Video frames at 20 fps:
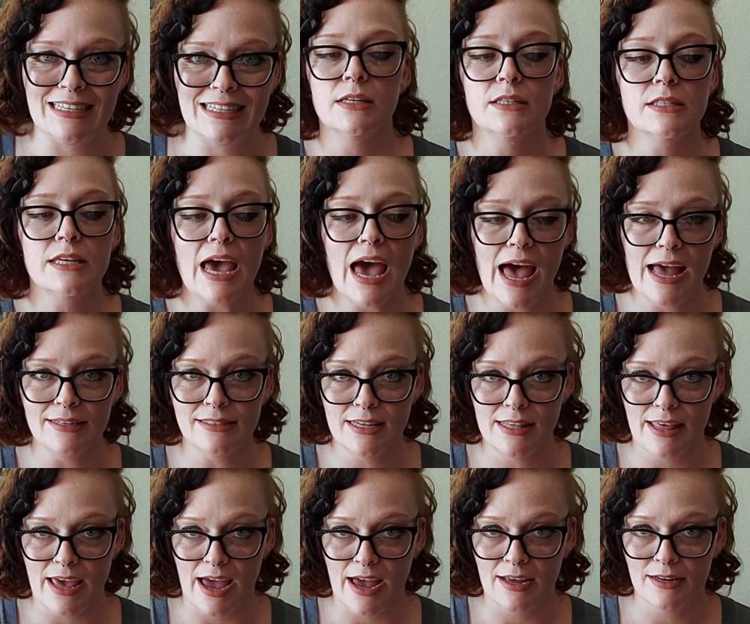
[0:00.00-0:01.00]
To add to
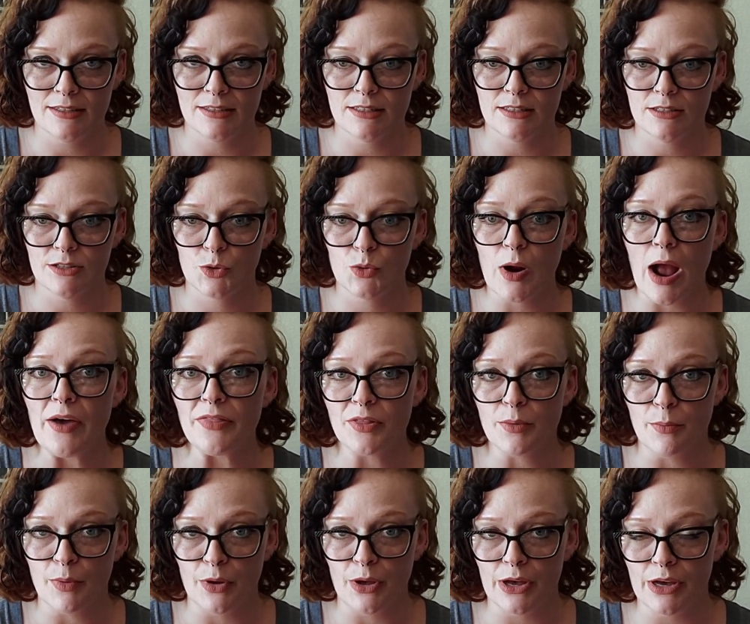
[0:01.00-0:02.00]
that, throughout the
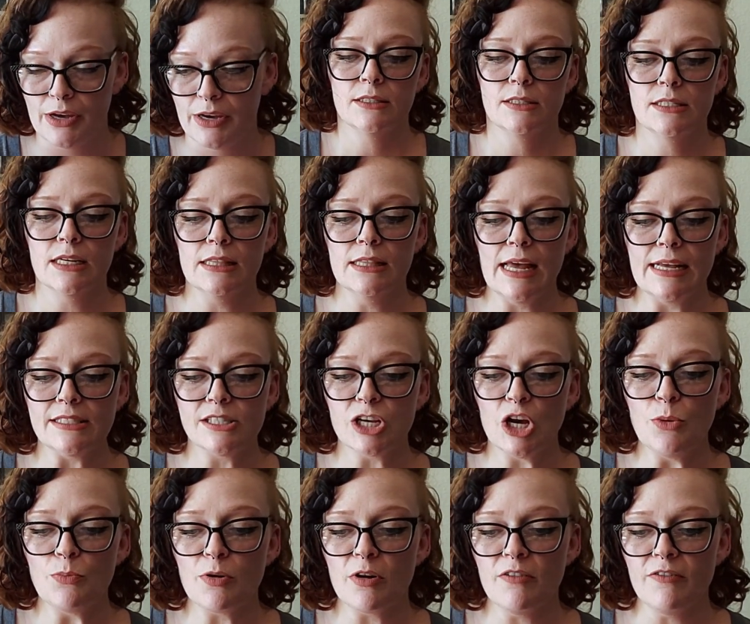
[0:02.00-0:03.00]
book,
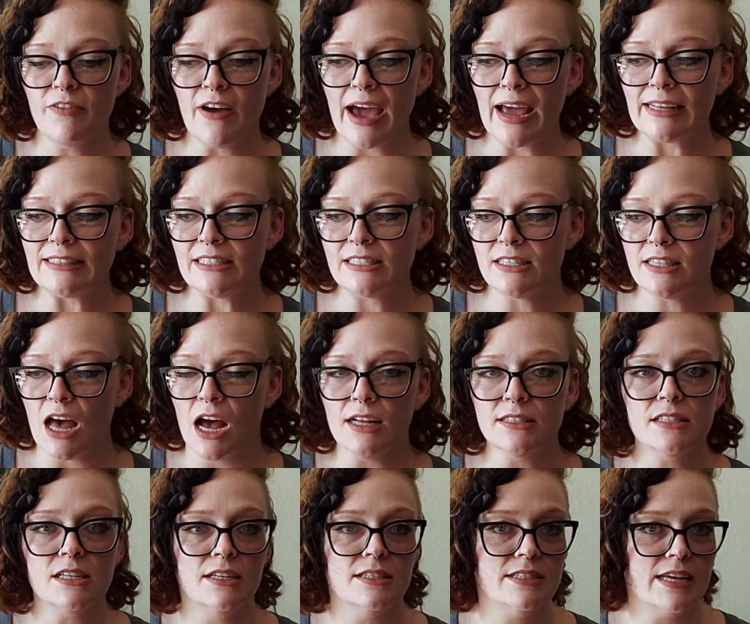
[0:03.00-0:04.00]
Telesco provides
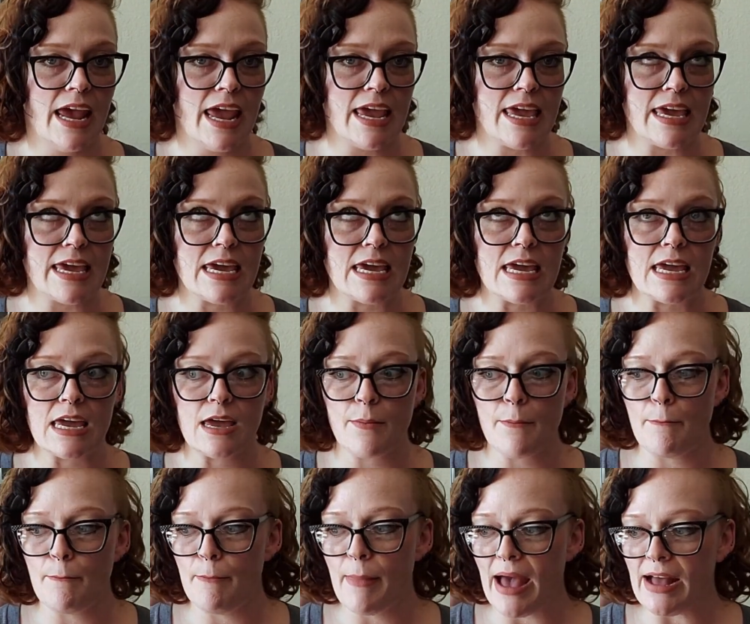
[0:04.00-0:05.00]
thoughts on taking
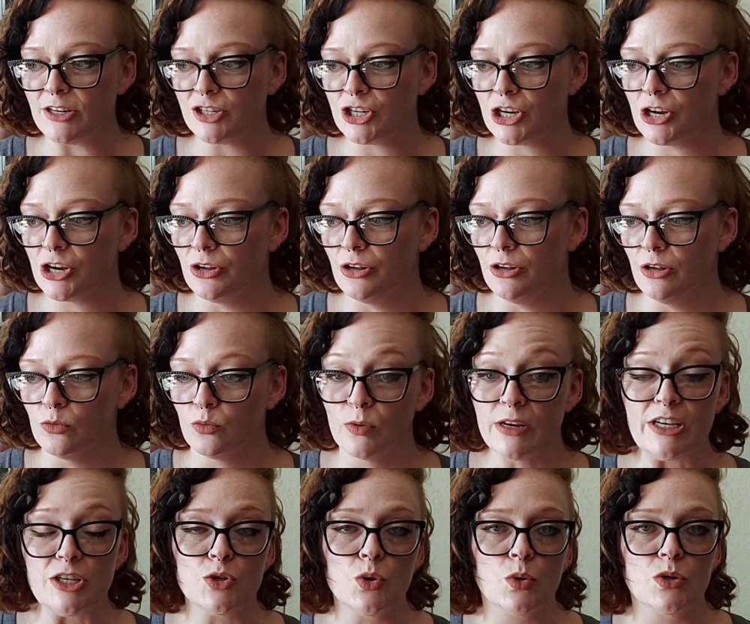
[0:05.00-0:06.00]
magical
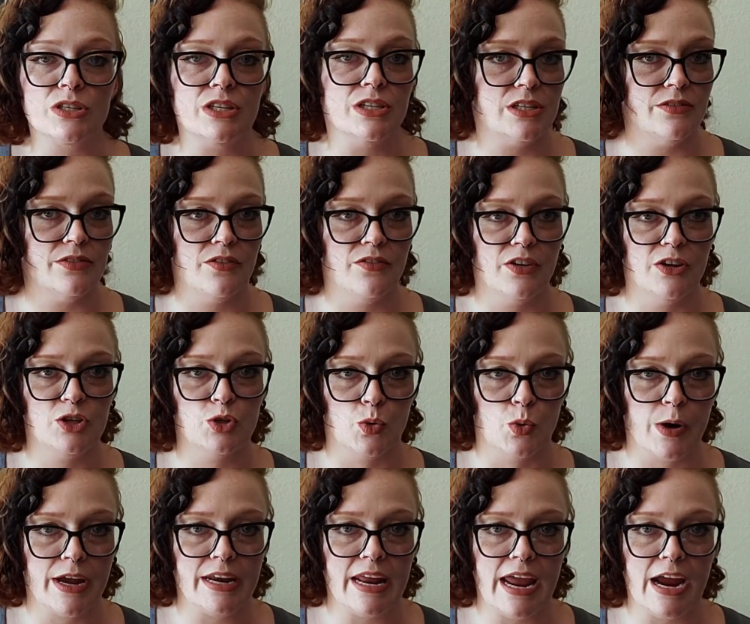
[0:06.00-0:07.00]
resources of the
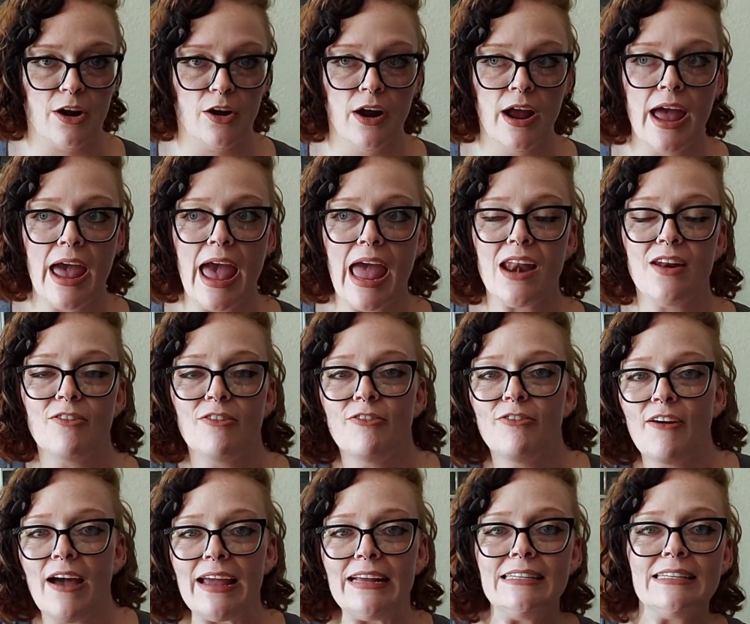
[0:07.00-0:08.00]
Victorian era and
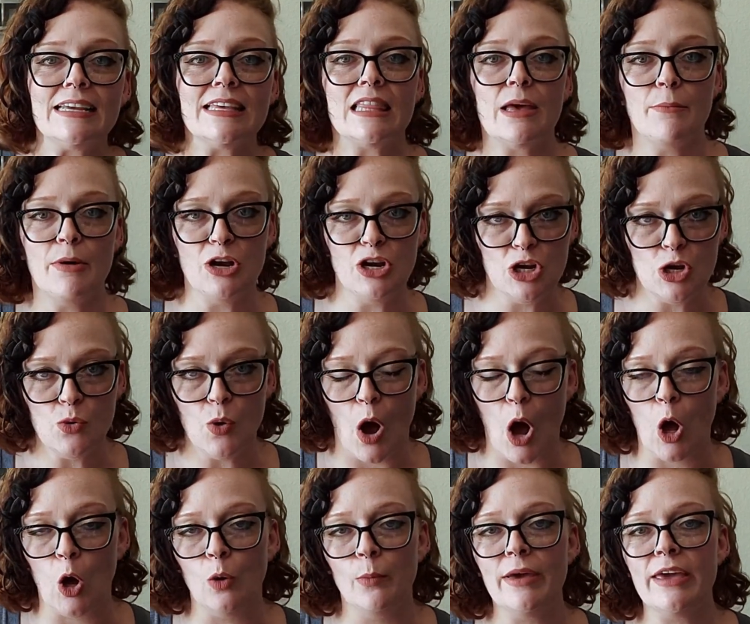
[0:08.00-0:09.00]
finding them a new
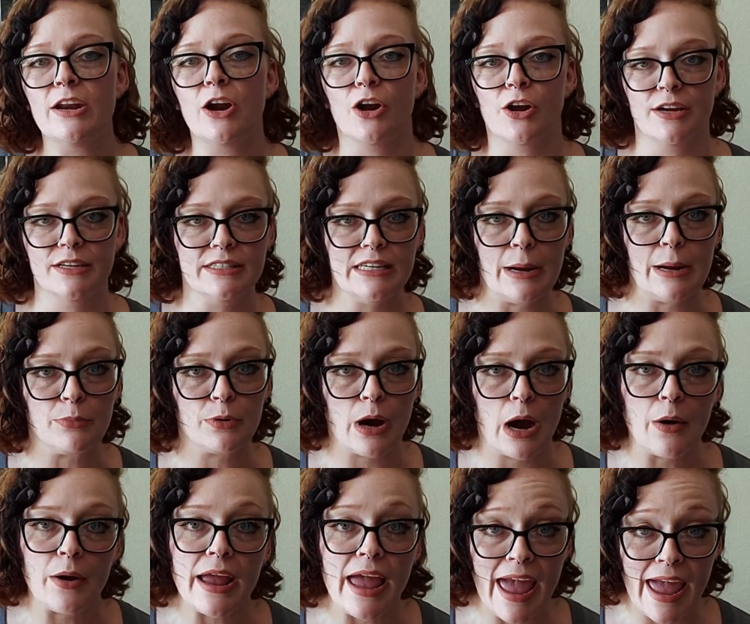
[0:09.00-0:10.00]
home in our
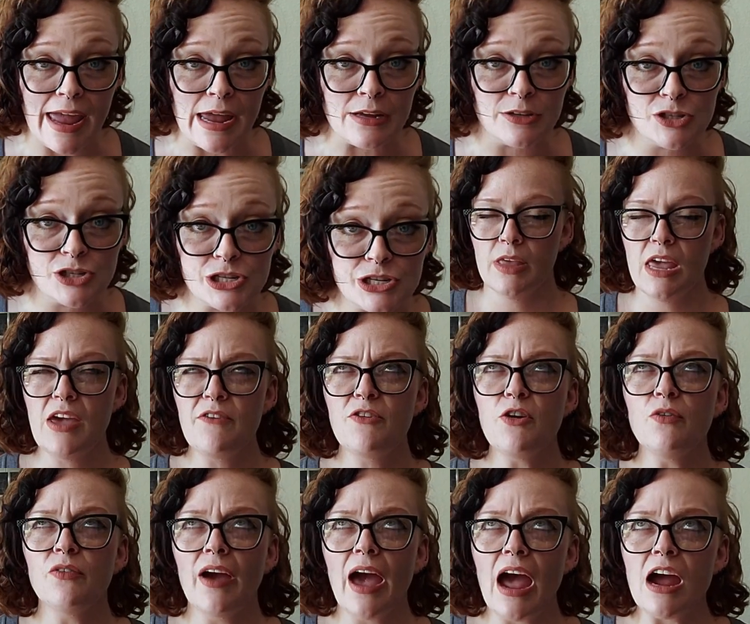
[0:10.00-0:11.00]
contemporary age. If
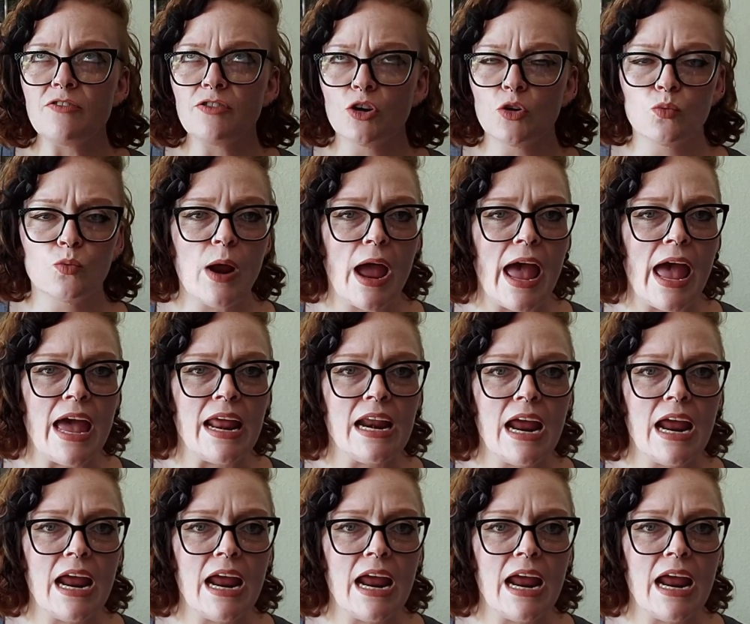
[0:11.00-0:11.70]
you've ever read